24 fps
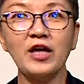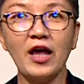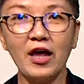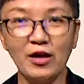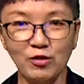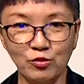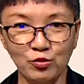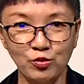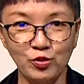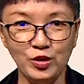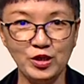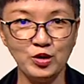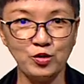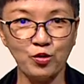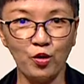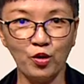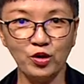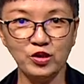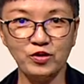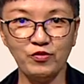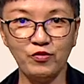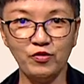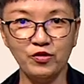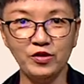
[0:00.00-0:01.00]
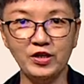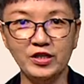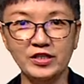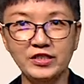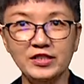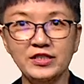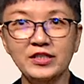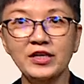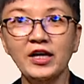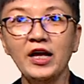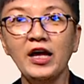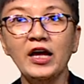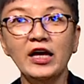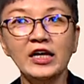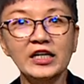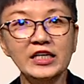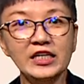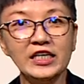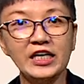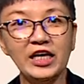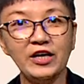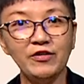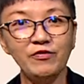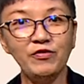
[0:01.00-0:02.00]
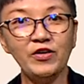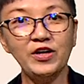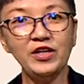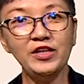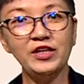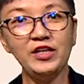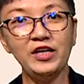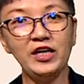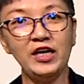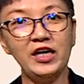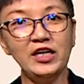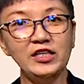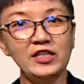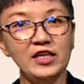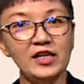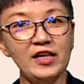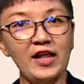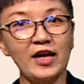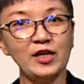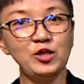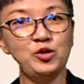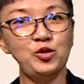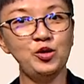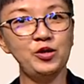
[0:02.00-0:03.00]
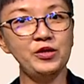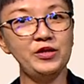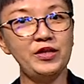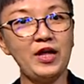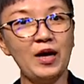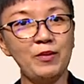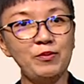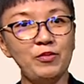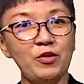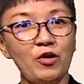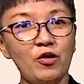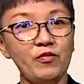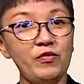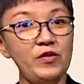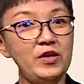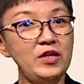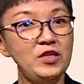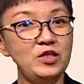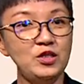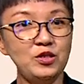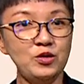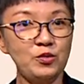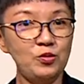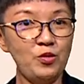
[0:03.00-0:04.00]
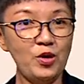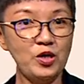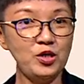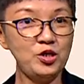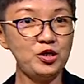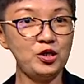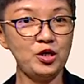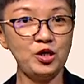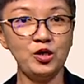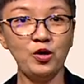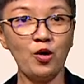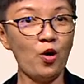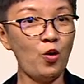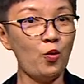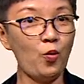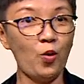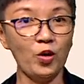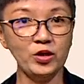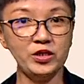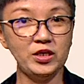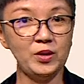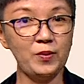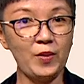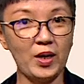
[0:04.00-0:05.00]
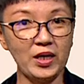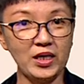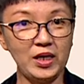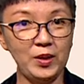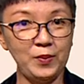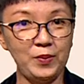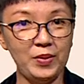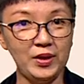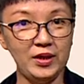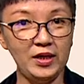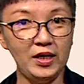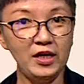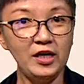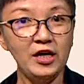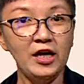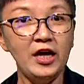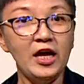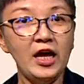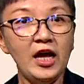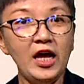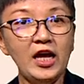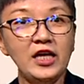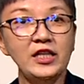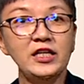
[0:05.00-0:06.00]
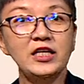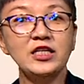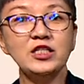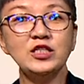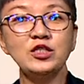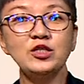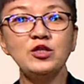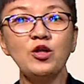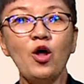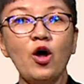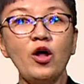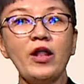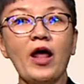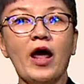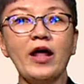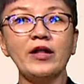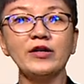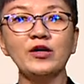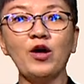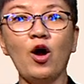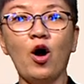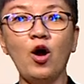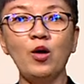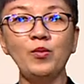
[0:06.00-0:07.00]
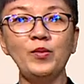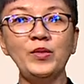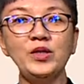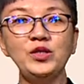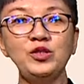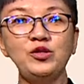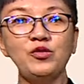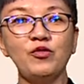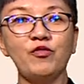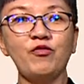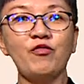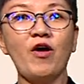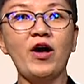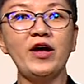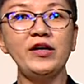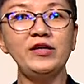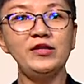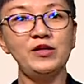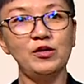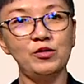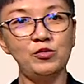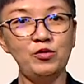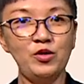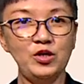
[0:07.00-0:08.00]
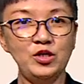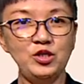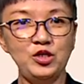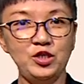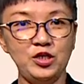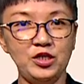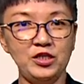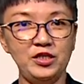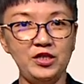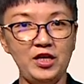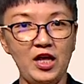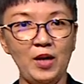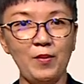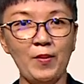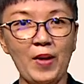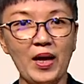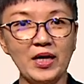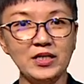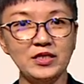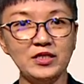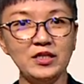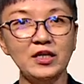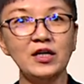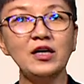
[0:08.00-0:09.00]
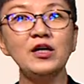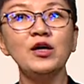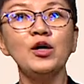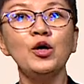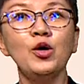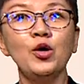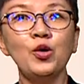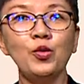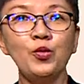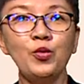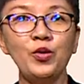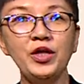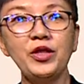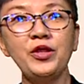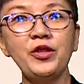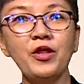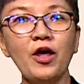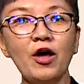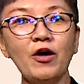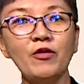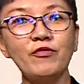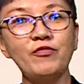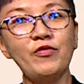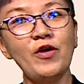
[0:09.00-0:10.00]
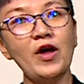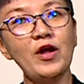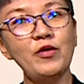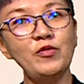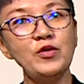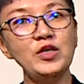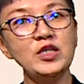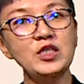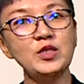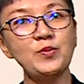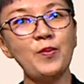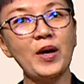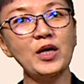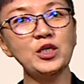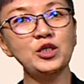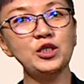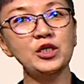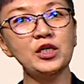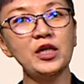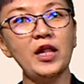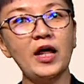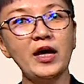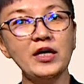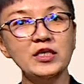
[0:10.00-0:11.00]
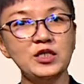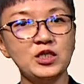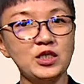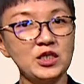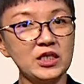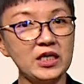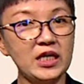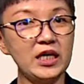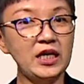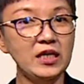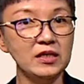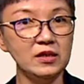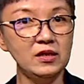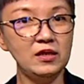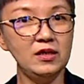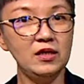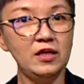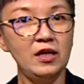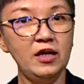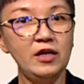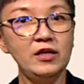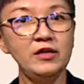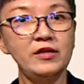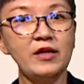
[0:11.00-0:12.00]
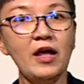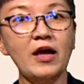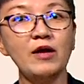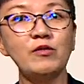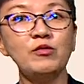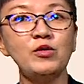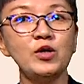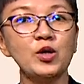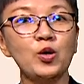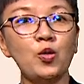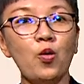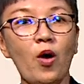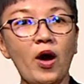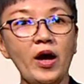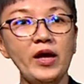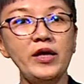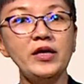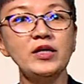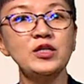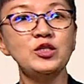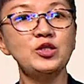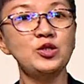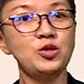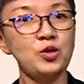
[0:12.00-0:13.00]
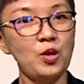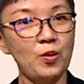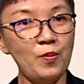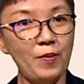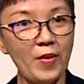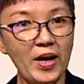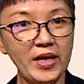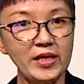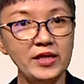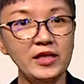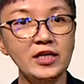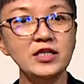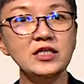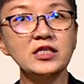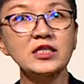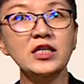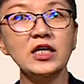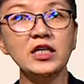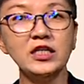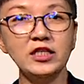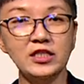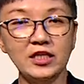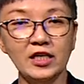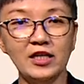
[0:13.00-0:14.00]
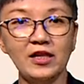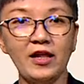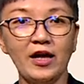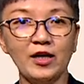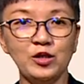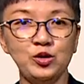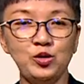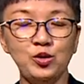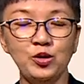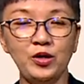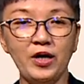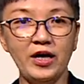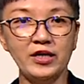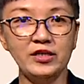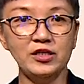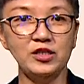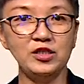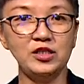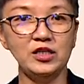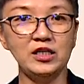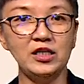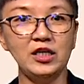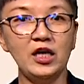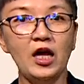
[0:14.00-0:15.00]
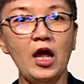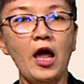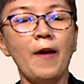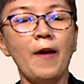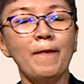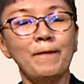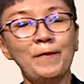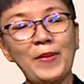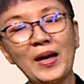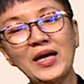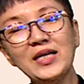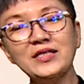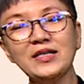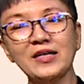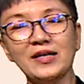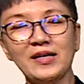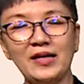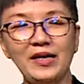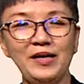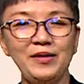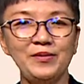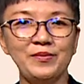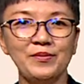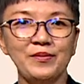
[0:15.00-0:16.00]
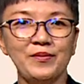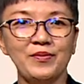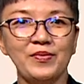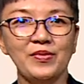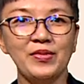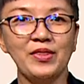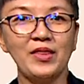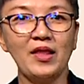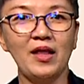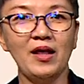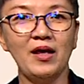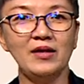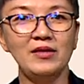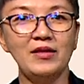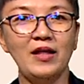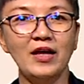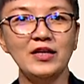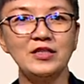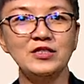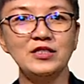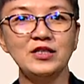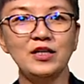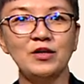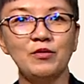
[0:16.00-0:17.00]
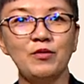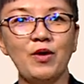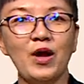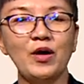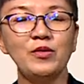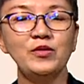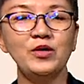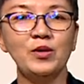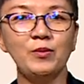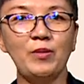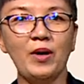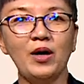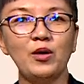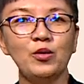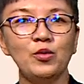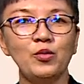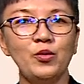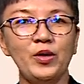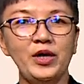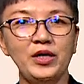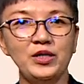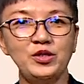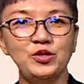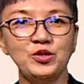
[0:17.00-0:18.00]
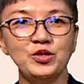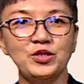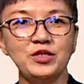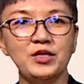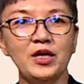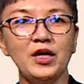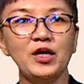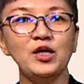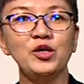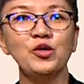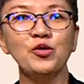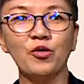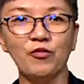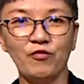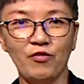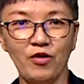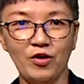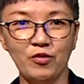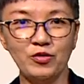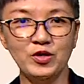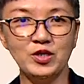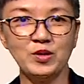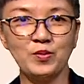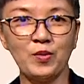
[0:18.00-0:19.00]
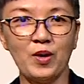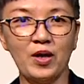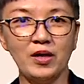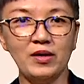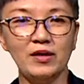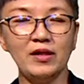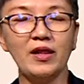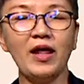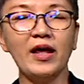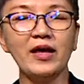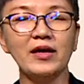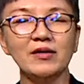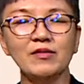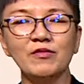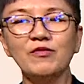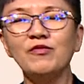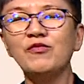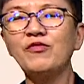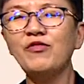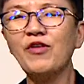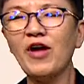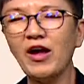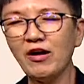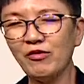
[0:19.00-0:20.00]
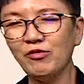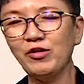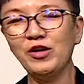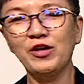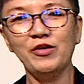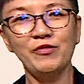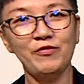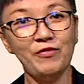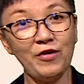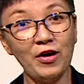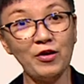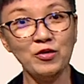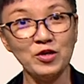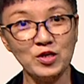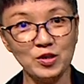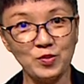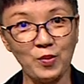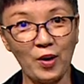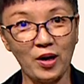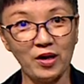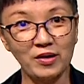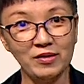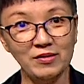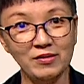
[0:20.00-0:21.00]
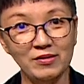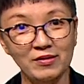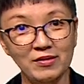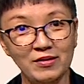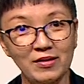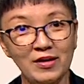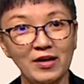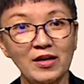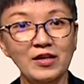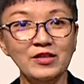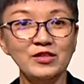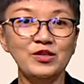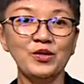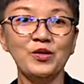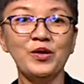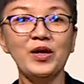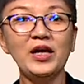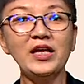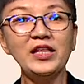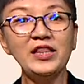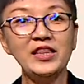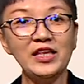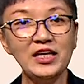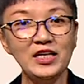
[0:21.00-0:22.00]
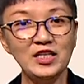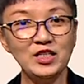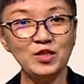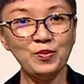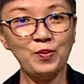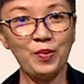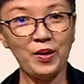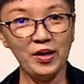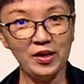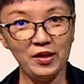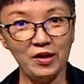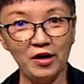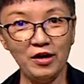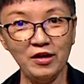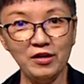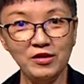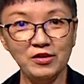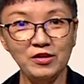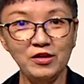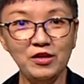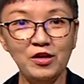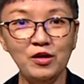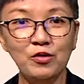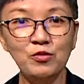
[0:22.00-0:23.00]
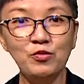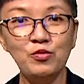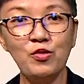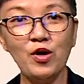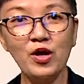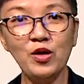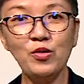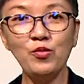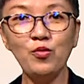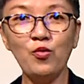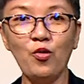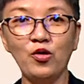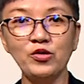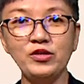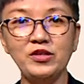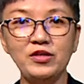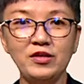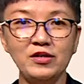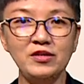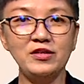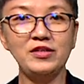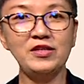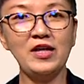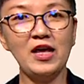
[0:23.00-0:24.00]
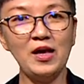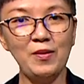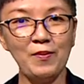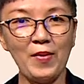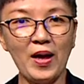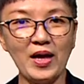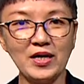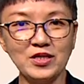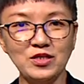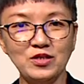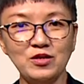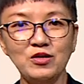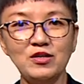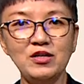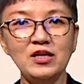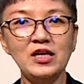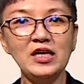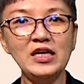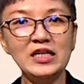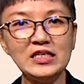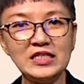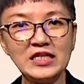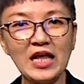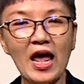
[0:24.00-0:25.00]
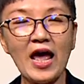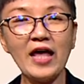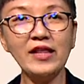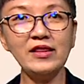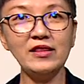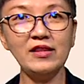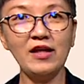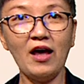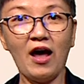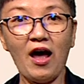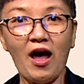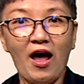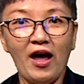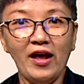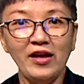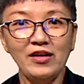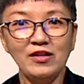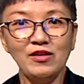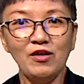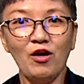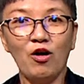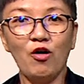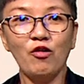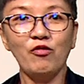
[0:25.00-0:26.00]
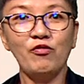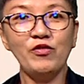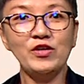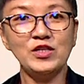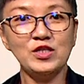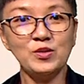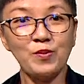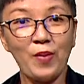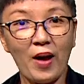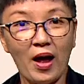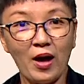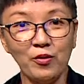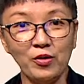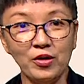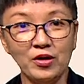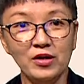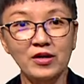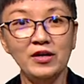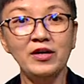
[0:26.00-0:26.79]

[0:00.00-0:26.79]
and resourcefulness. Given the intellectual depth of this Shen or water monkey pillar, it is not uncommon to find the Day Master with a very specialized skill that requires tremendous intellectual energy. Basically, that's a roundabout way to say you are very smart, like very, very smart. So in this pillar, the Ren water Daymaster is at the height of its power.